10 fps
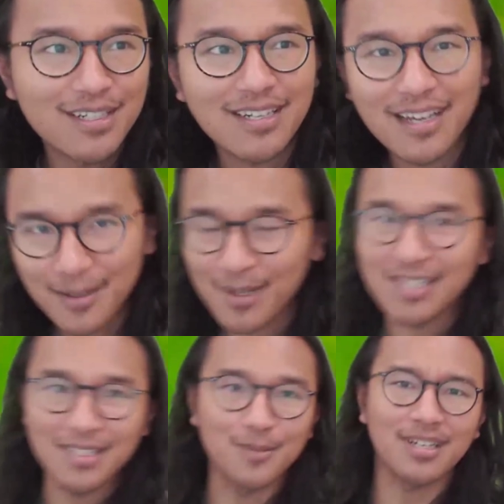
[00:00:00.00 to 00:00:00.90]
and how do I
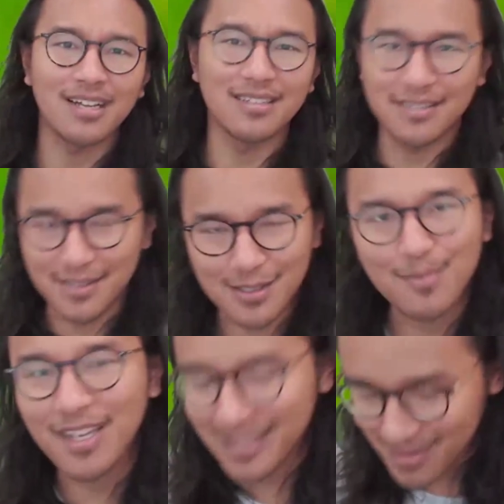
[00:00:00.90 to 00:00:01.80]
deal with colors and
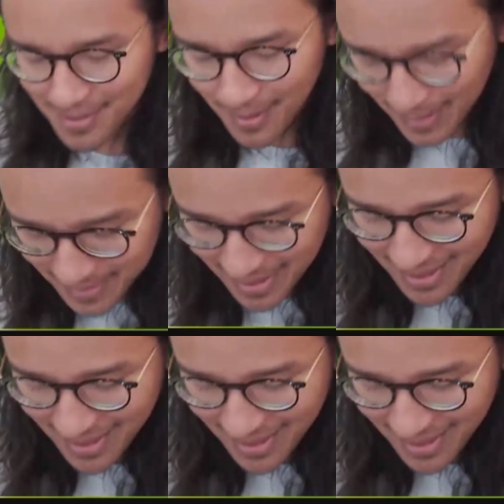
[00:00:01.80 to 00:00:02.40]
space and so